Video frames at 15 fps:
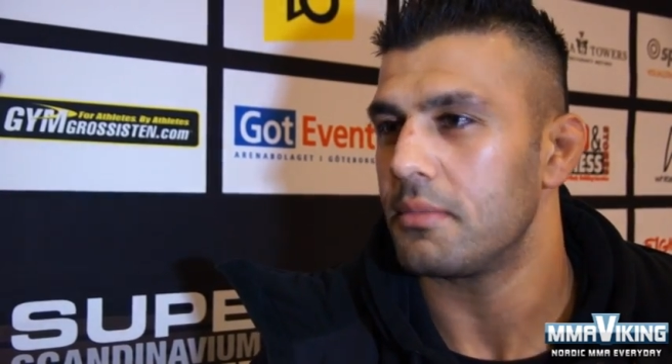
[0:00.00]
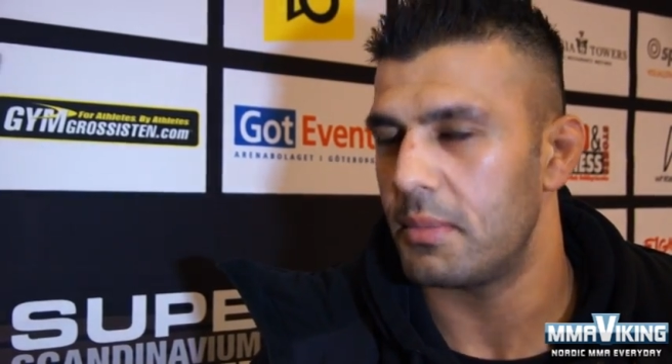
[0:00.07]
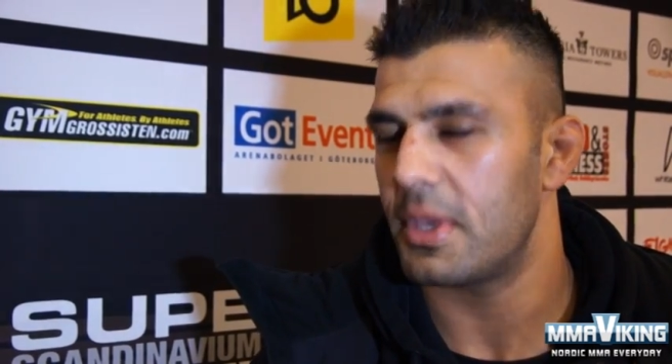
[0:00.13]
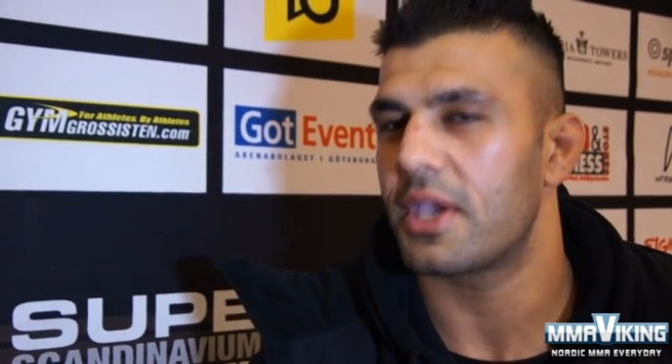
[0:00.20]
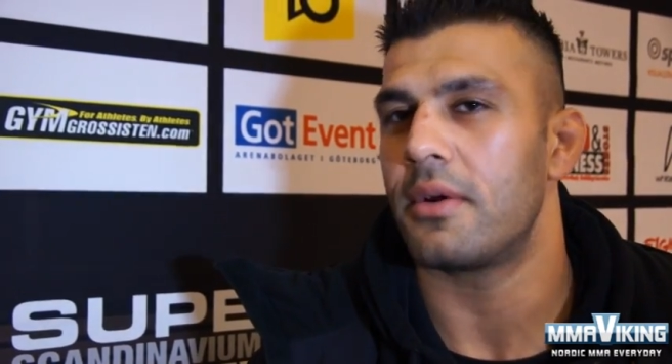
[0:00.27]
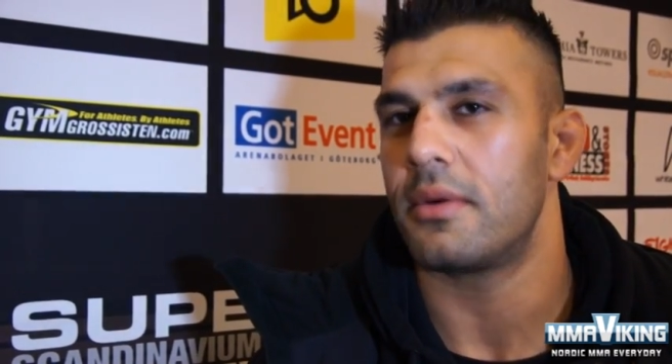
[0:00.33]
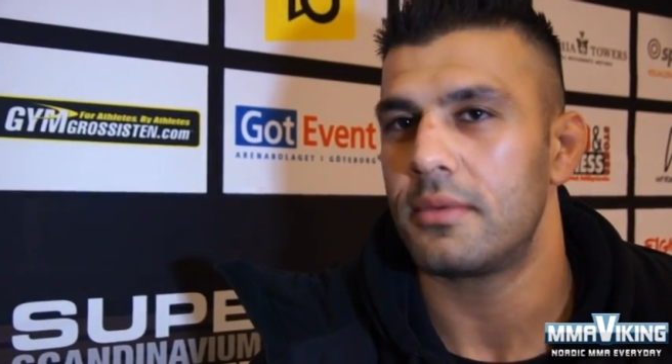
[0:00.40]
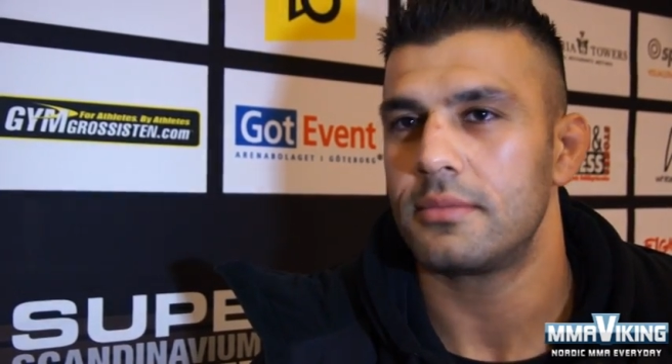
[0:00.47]

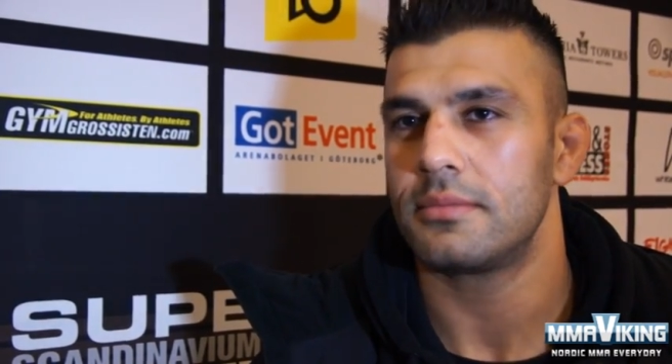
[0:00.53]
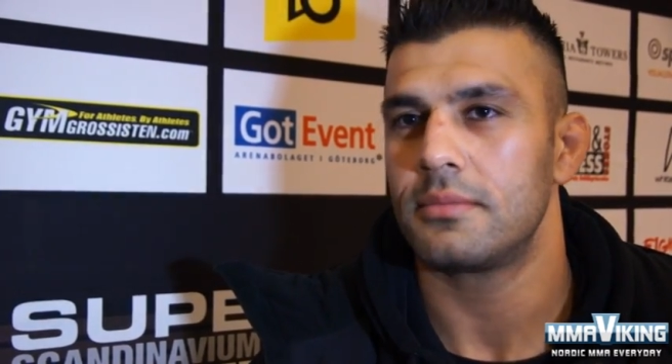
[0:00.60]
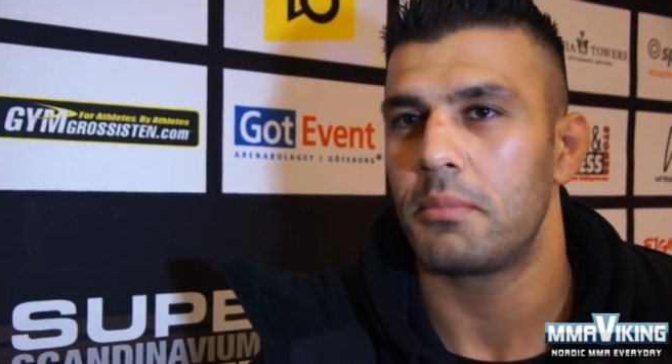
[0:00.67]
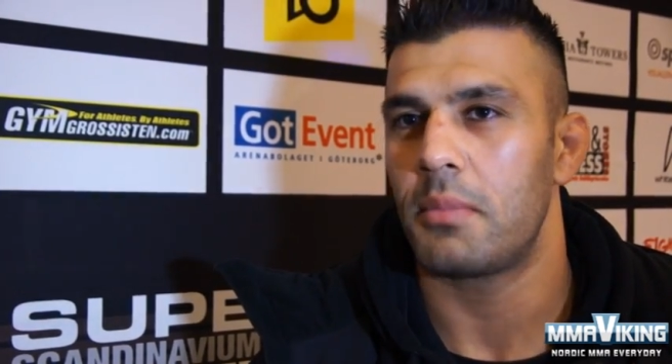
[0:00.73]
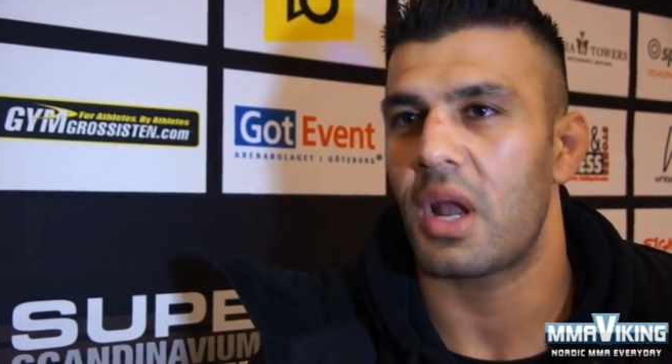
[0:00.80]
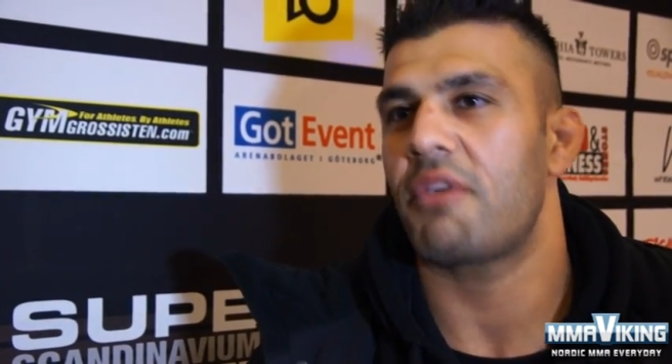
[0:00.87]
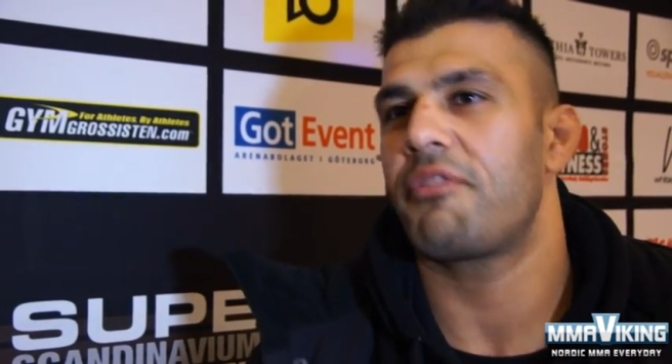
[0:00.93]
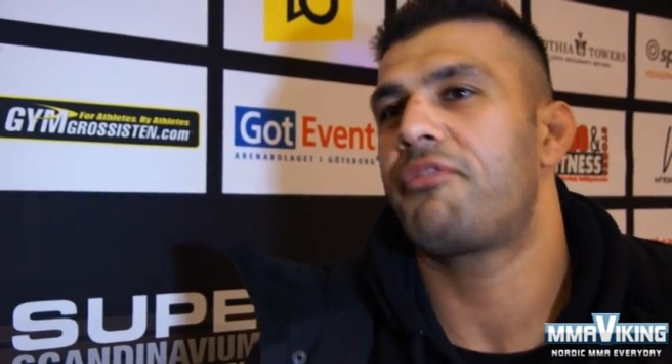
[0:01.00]
Bigger.
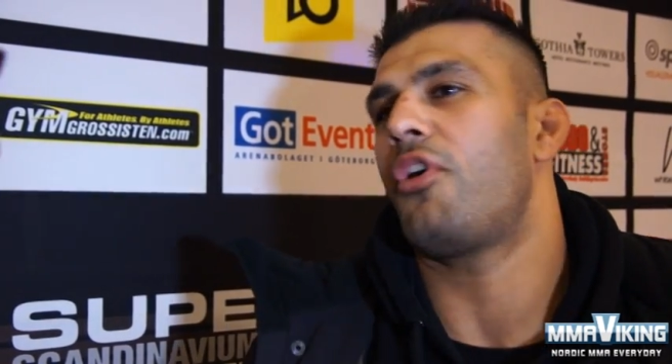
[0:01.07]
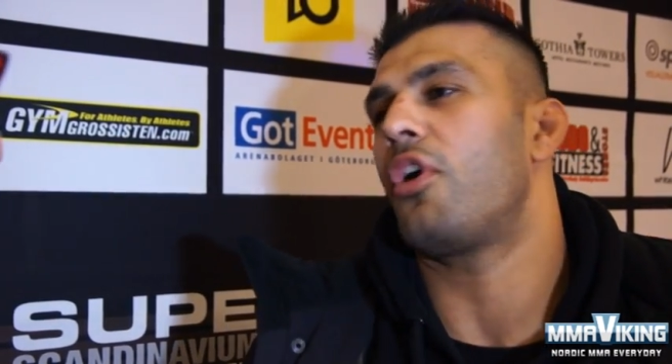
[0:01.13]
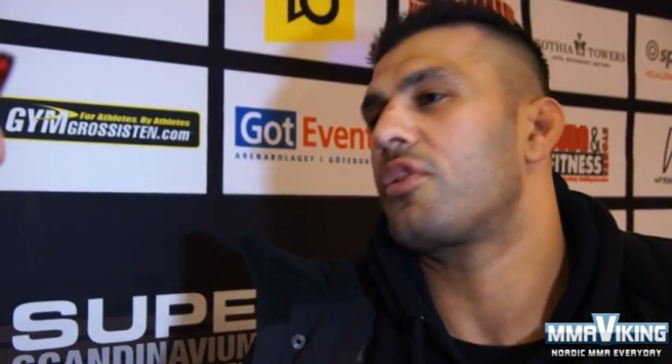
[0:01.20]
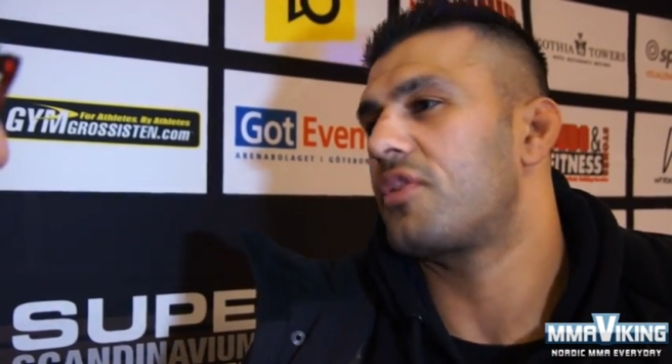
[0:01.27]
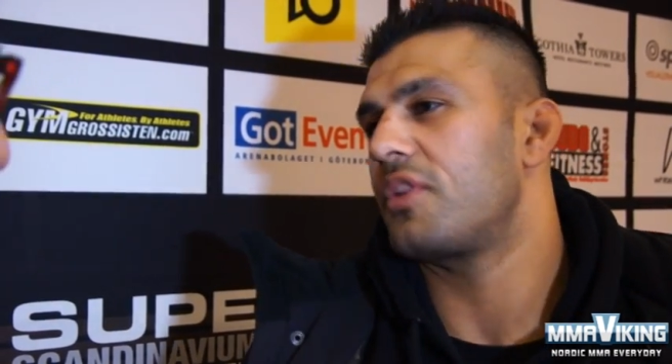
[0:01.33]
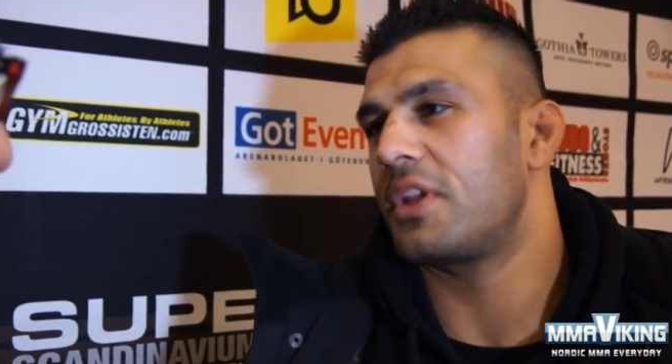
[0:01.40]
But I've fought